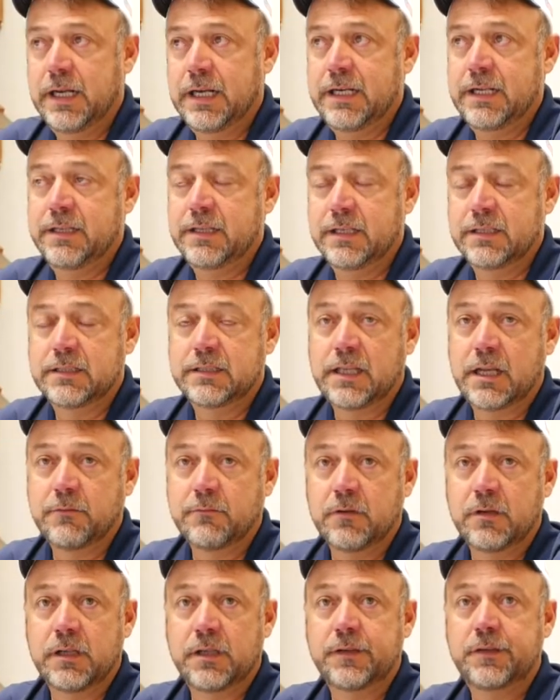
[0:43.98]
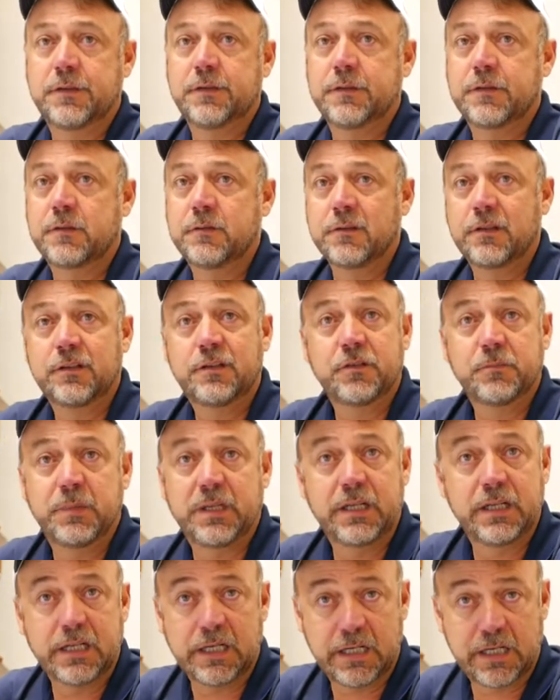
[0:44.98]
anything that they run into is going to
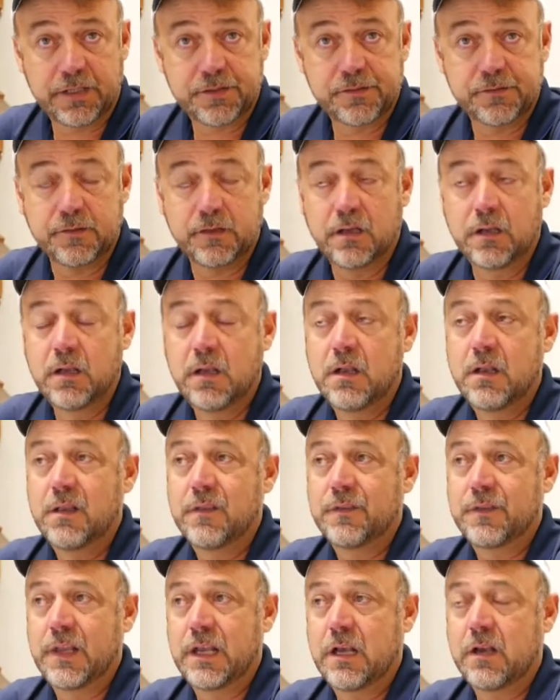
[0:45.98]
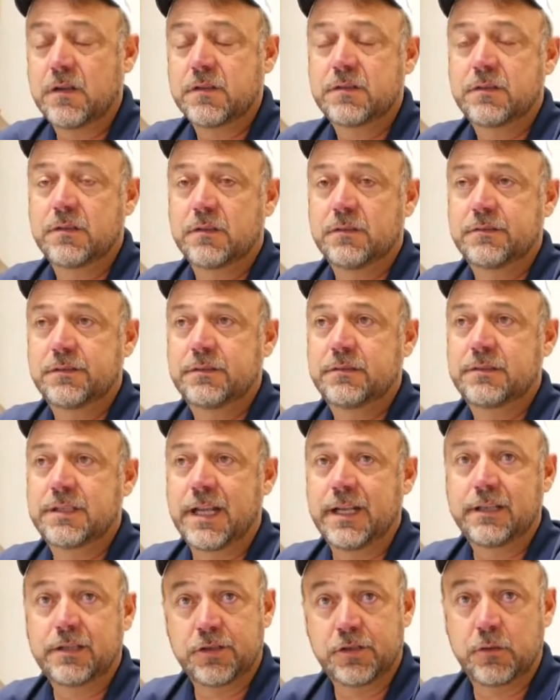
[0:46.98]
be an extra. They also
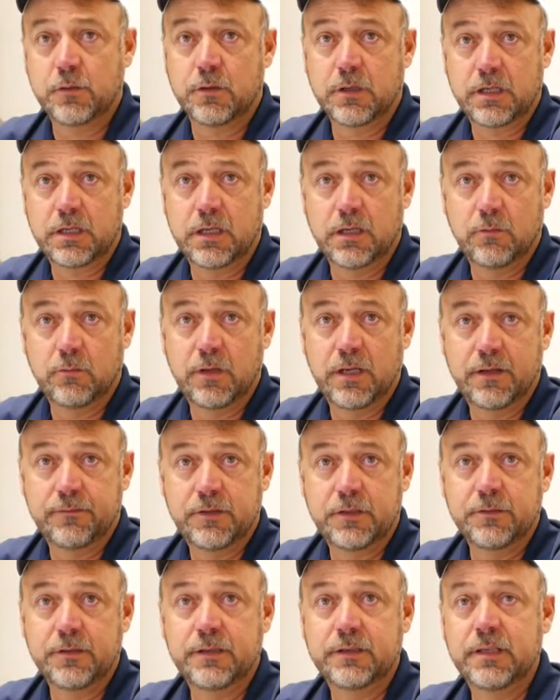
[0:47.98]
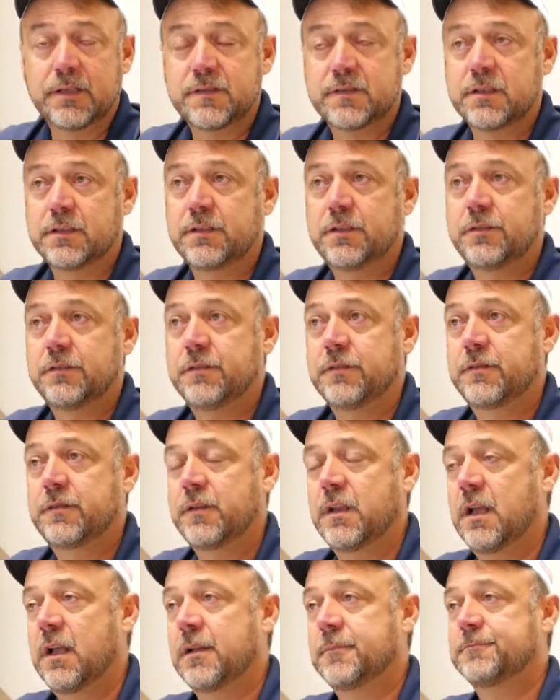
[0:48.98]
take the shortcut way of doing things. They'll
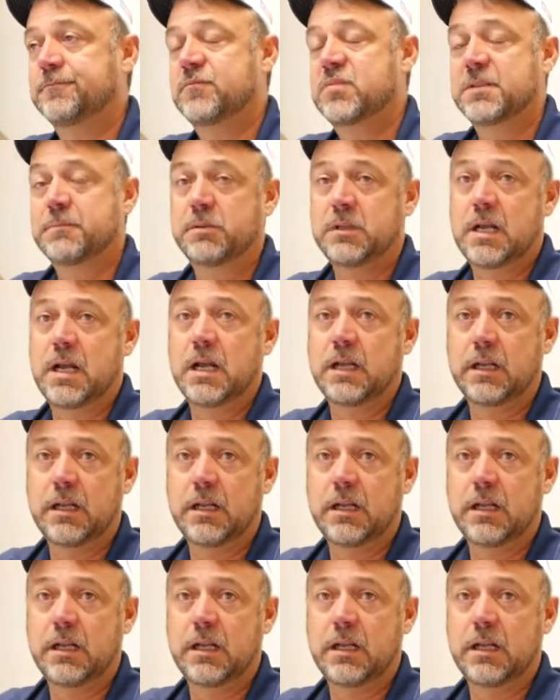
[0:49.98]
use supply